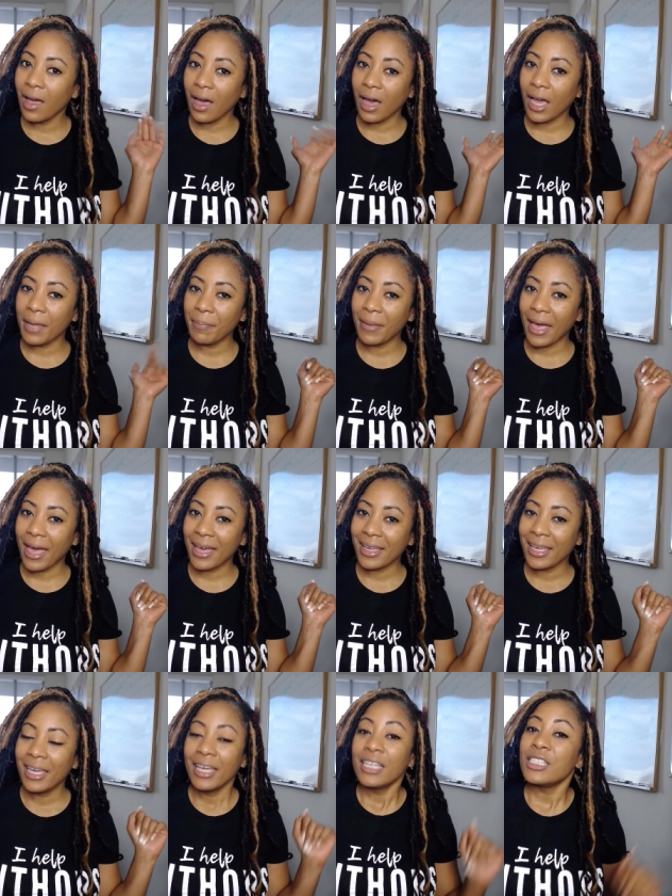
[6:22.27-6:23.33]
I'm
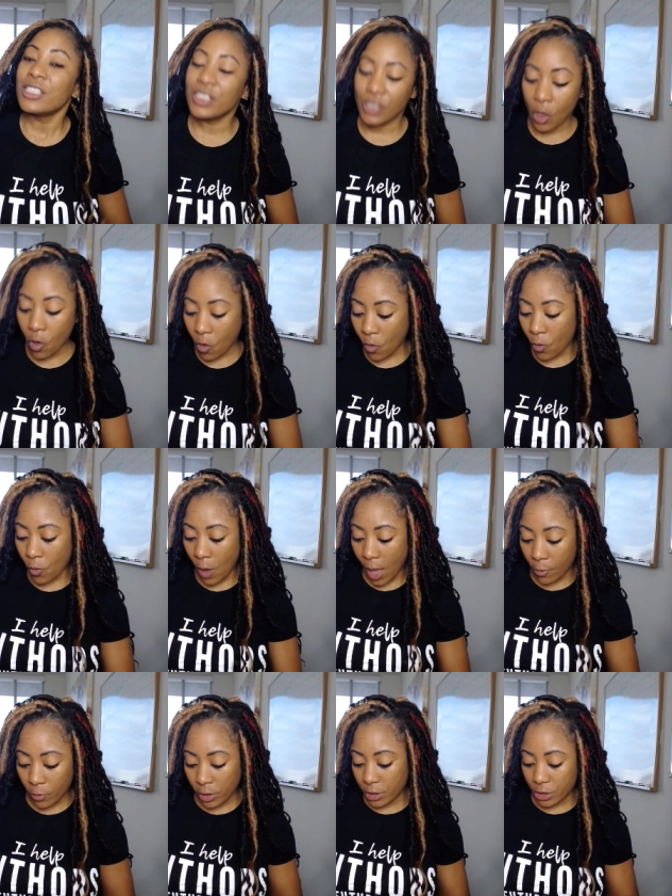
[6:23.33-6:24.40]
back. So
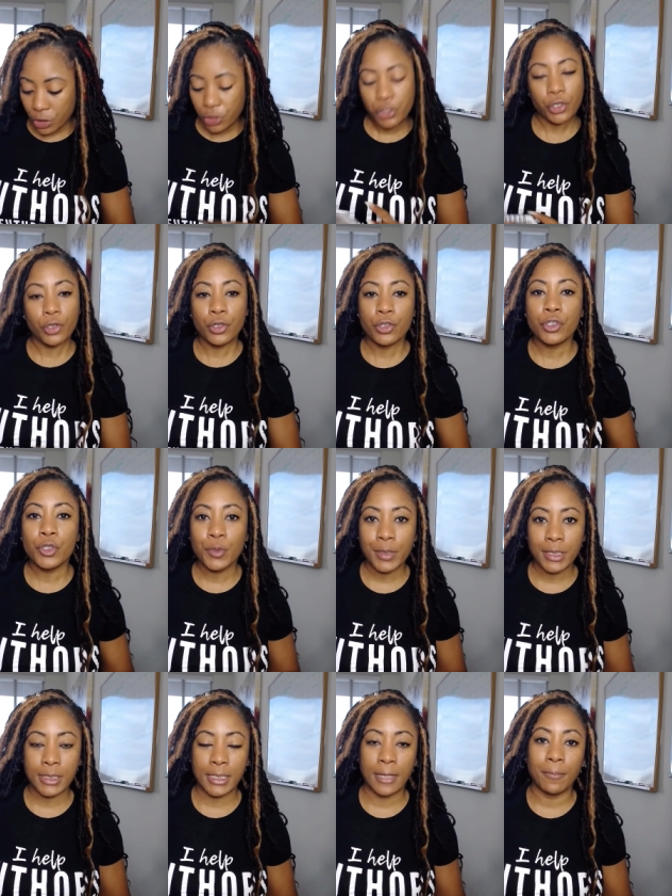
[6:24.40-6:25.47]
I wanted to show you two
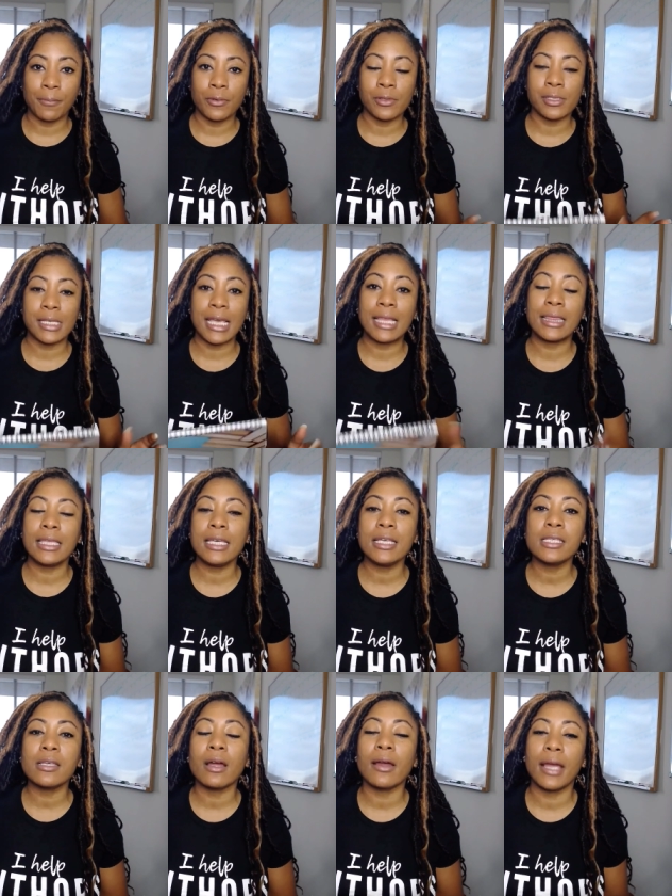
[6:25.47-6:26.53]
examples, and
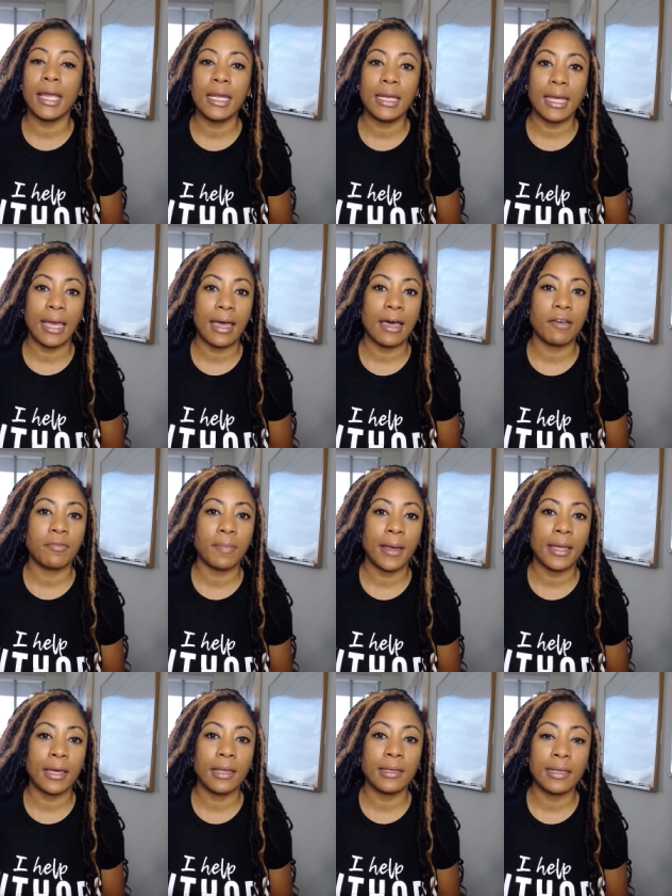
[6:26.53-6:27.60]
these are eight and a half
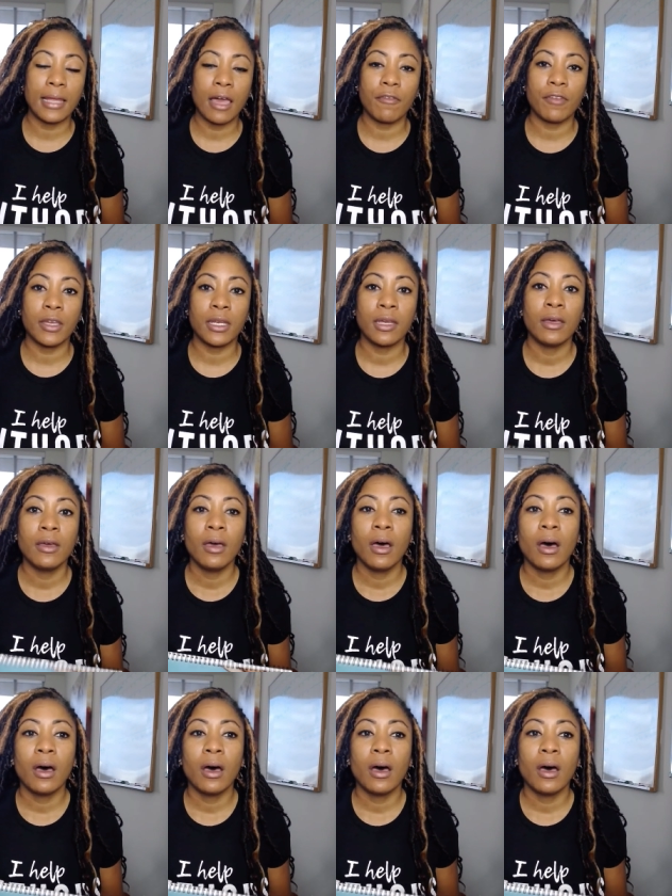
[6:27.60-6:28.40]
by 11